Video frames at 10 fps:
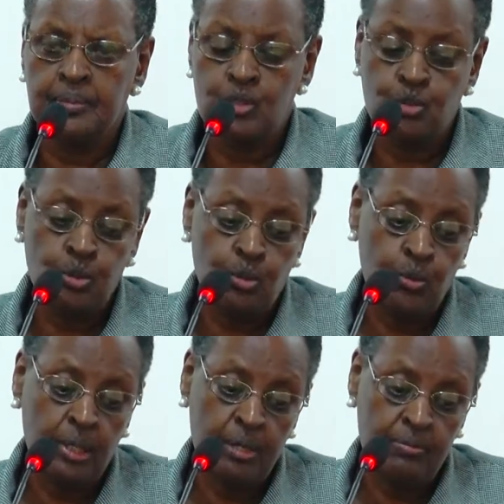So
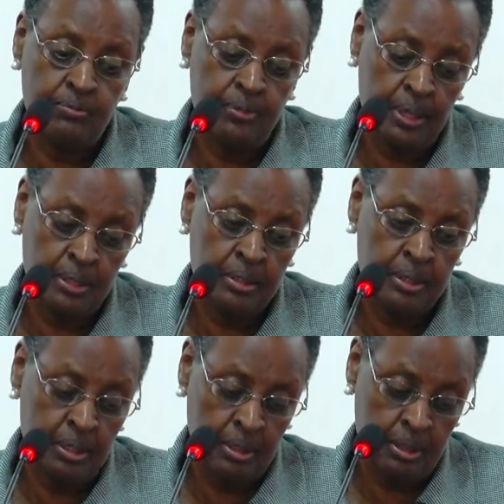we have had
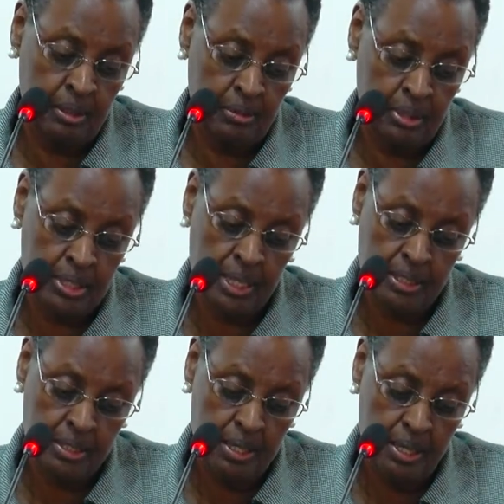a
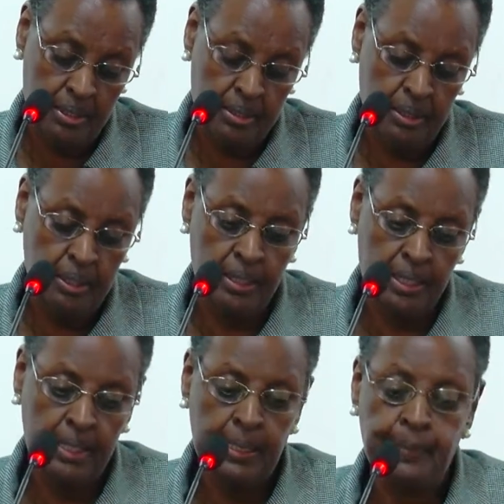research done
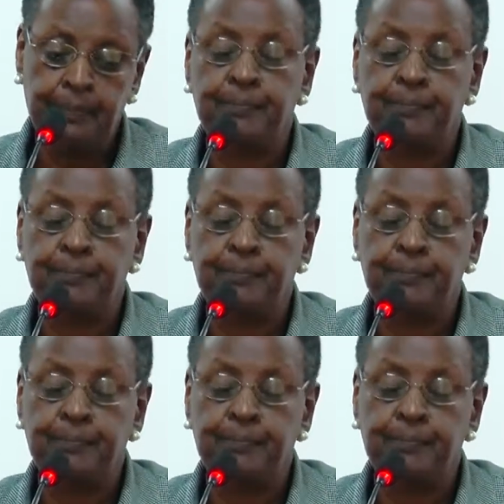again,